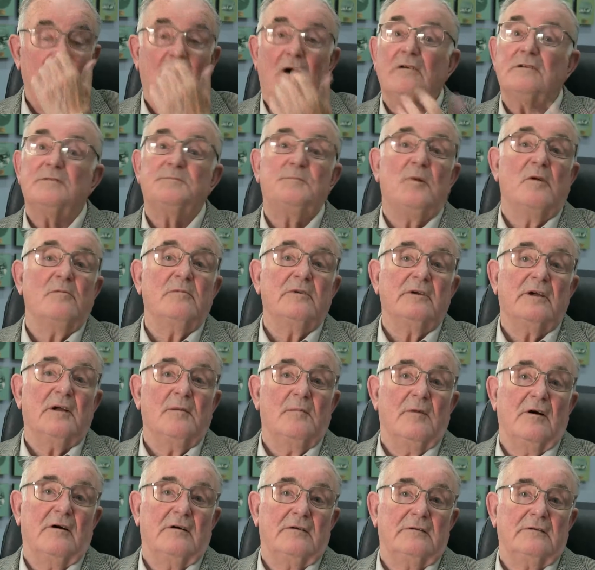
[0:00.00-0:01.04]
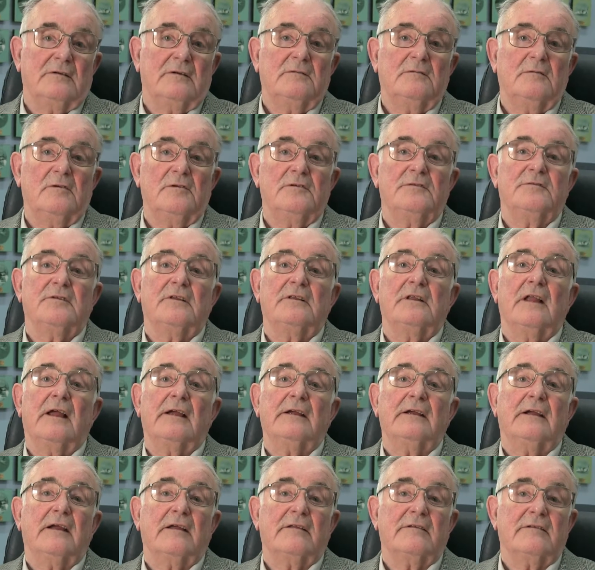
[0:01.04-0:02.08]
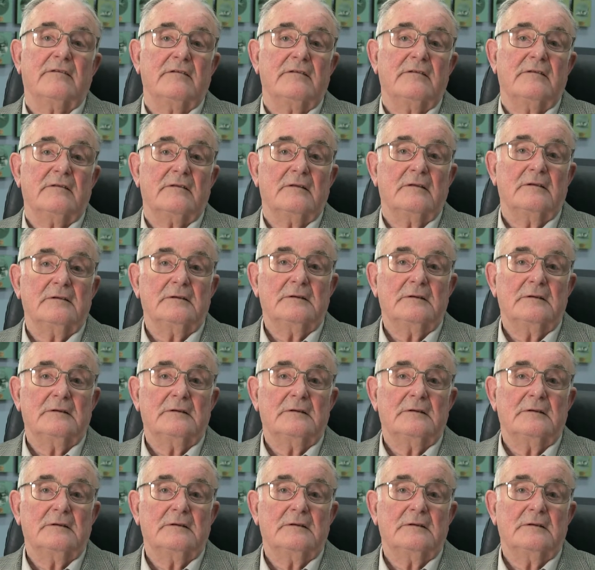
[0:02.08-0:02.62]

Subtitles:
I was Bomber Command with Lancasters.